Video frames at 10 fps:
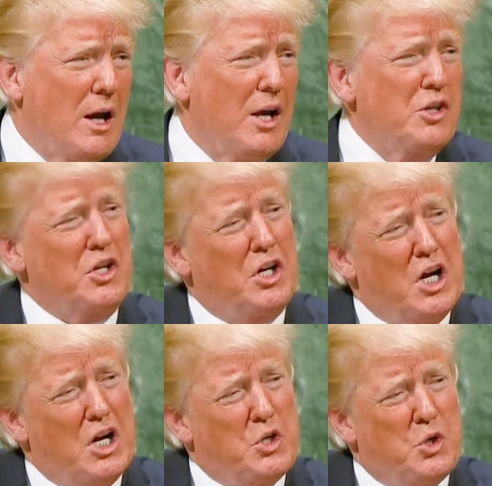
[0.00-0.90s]
as the
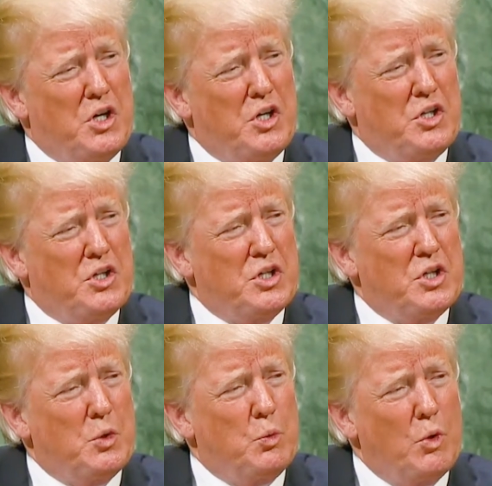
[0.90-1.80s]
countries
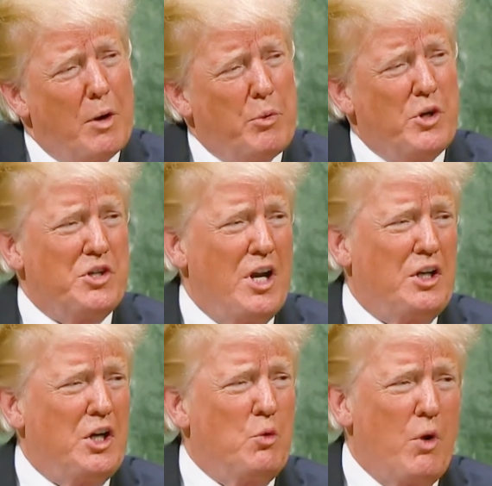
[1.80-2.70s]

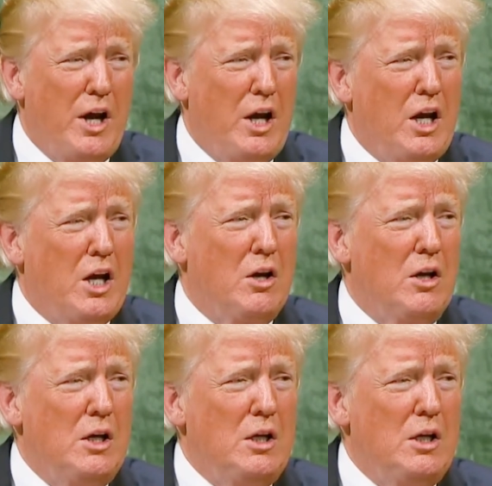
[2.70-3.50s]
represented right here